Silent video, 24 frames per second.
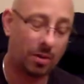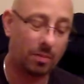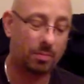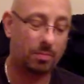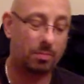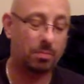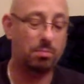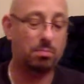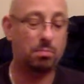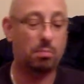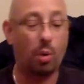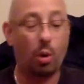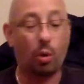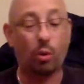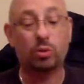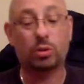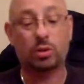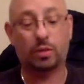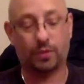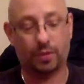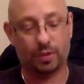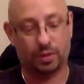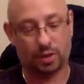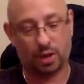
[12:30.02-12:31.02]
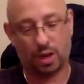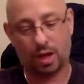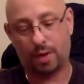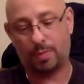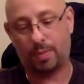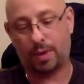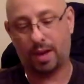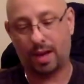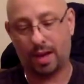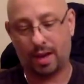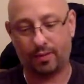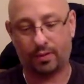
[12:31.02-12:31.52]
most of the
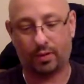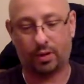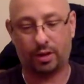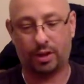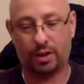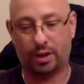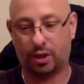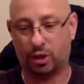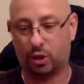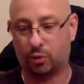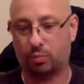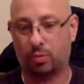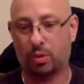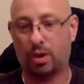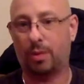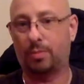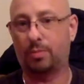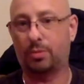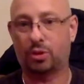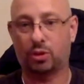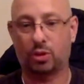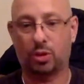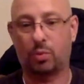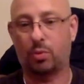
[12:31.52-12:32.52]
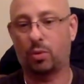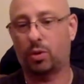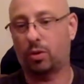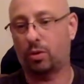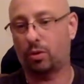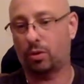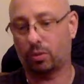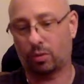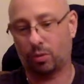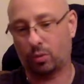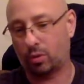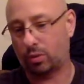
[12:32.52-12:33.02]
time I have a leakage problem
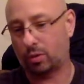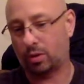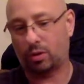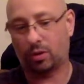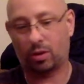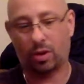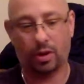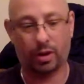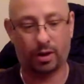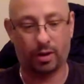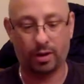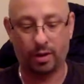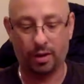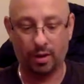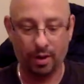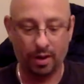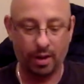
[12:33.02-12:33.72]
somewhere along the line.